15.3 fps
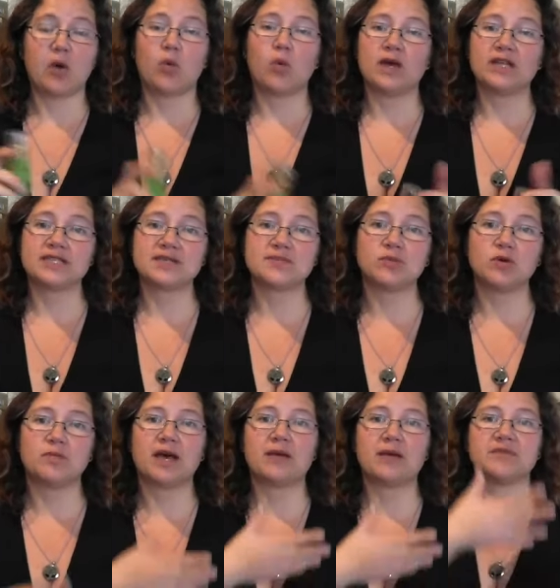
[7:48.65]
1
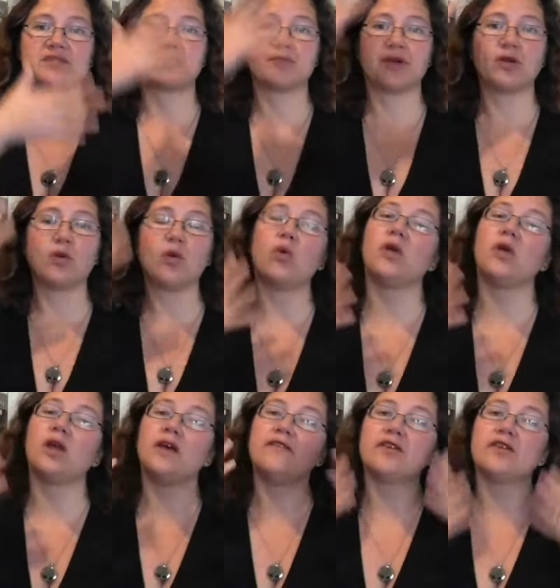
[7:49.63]
small pump spread all
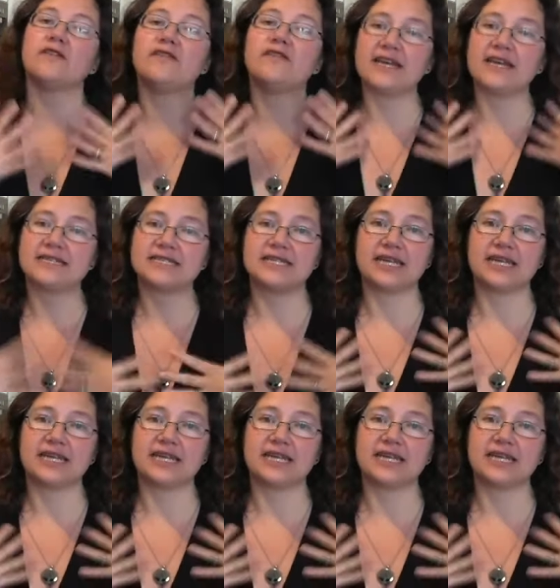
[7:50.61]
over your face,